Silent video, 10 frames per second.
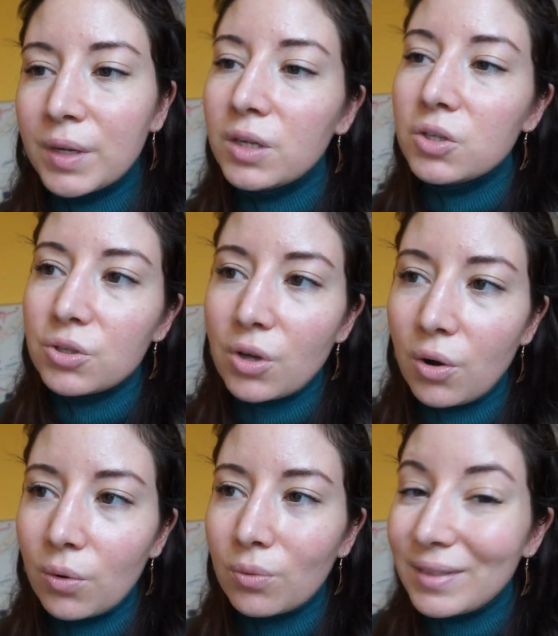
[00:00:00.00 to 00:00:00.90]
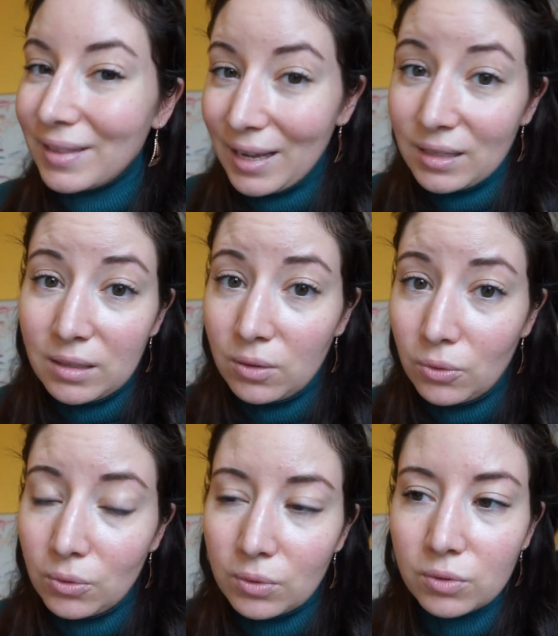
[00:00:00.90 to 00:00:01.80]
So that's a
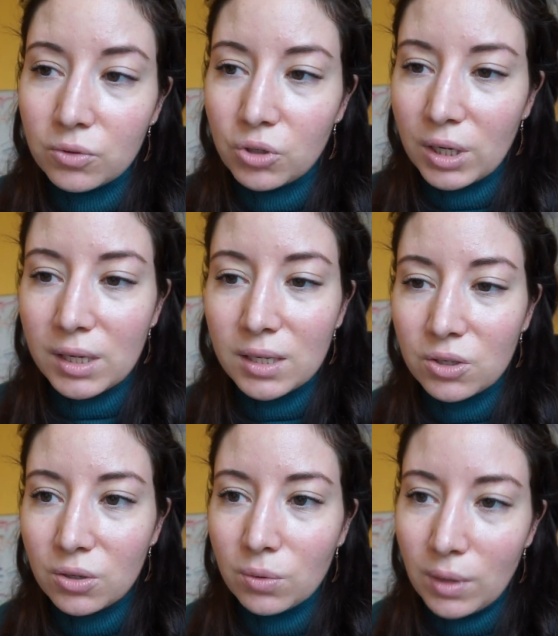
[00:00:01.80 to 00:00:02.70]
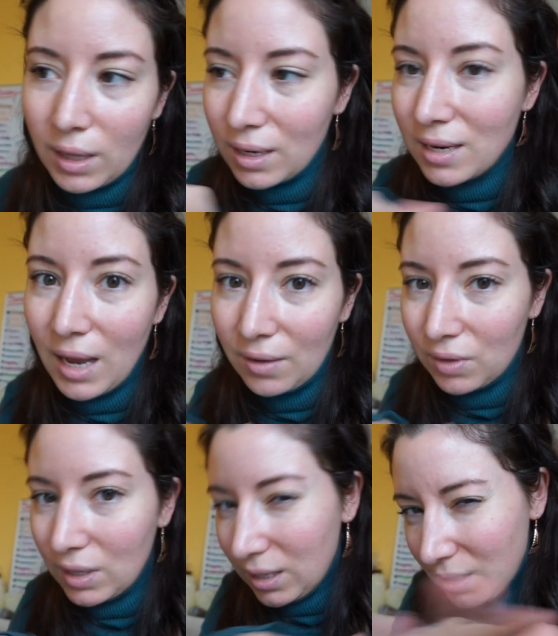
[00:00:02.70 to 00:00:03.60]
little tricky to like
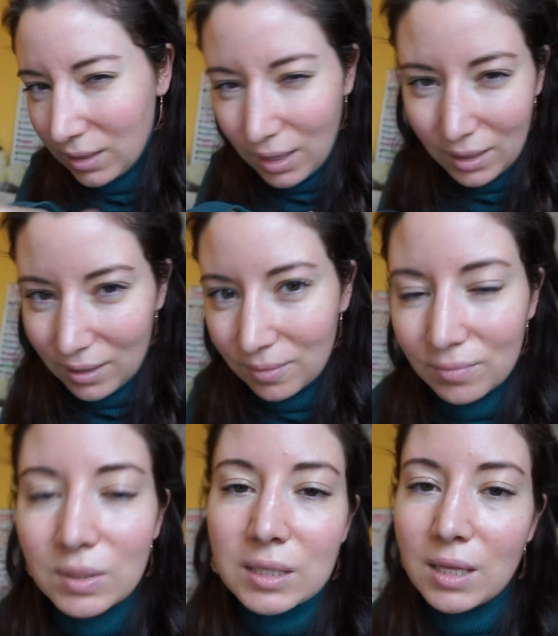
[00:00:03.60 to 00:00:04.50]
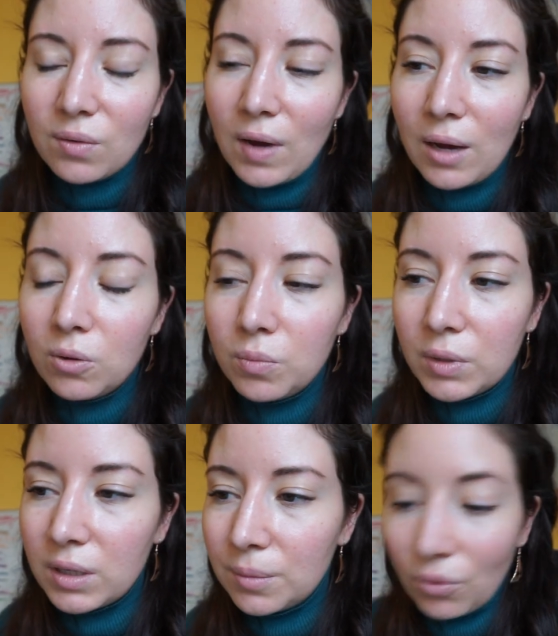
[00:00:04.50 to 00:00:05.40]
navigate and like sniff out,
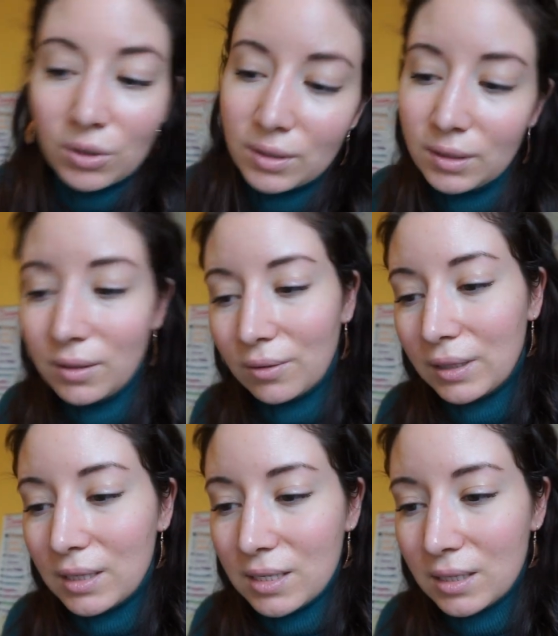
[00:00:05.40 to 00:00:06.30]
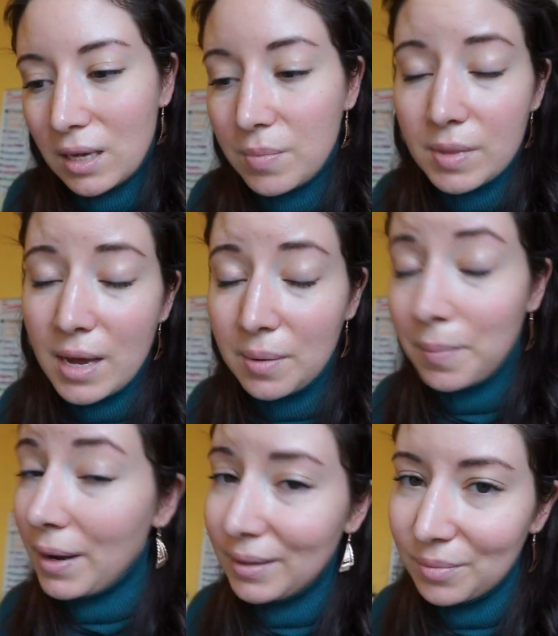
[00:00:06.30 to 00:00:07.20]
but, or you know, at least keep that in
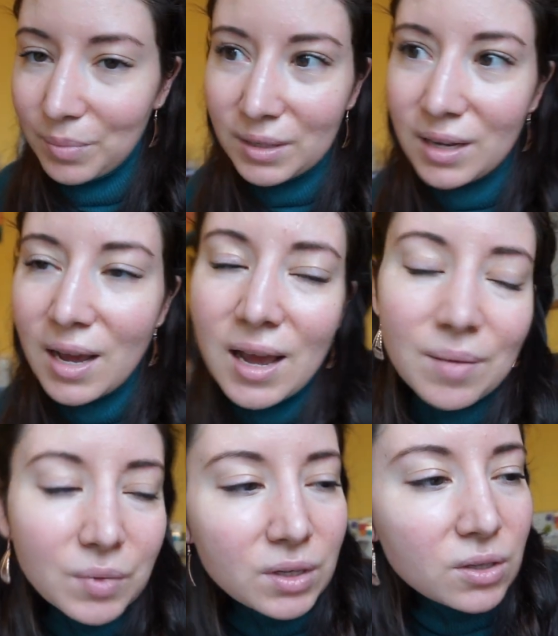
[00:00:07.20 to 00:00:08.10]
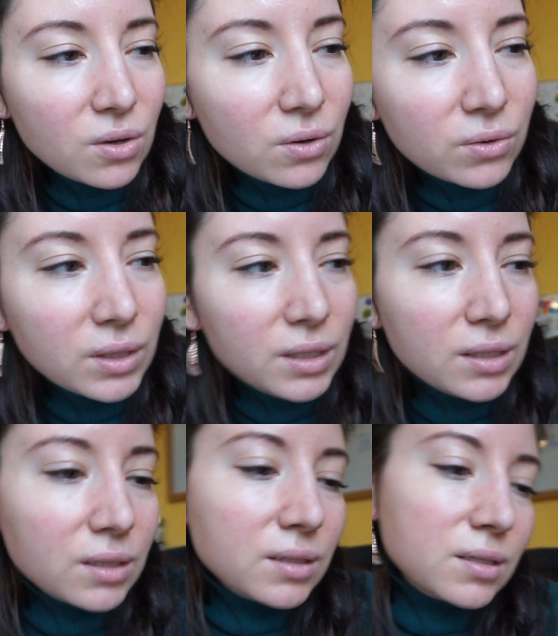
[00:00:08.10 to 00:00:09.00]
mind. But I'm gonna go eat
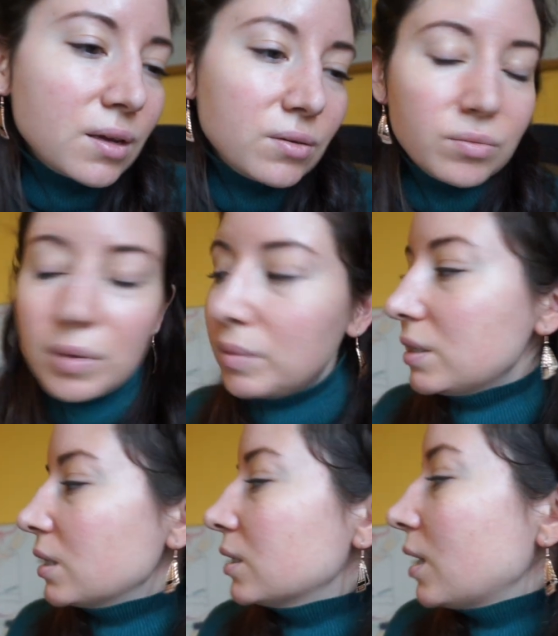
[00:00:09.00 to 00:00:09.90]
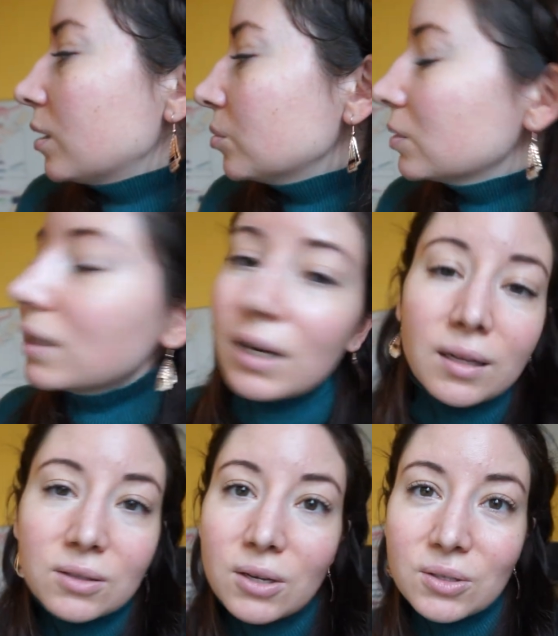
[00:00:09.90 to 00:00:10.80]
and stuff, maybe take a nap, and
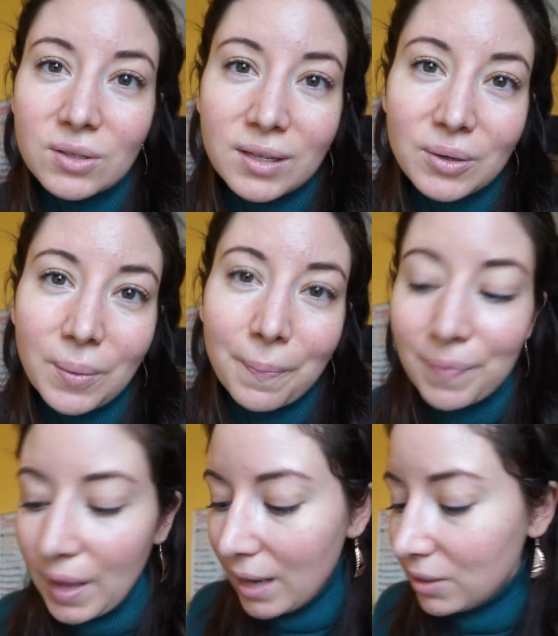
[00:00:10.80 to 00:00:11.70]
I'll talk to you later. I